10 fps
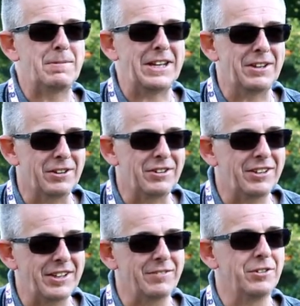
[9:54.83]
But then you've got to
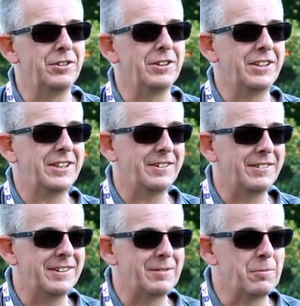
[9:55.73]
see if
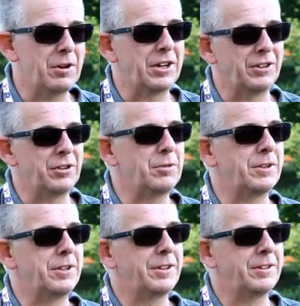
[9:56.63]
what you can do
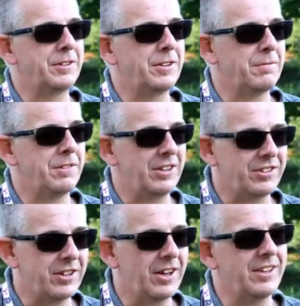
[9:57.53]
with the
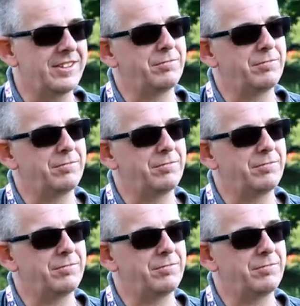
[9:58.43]
estate.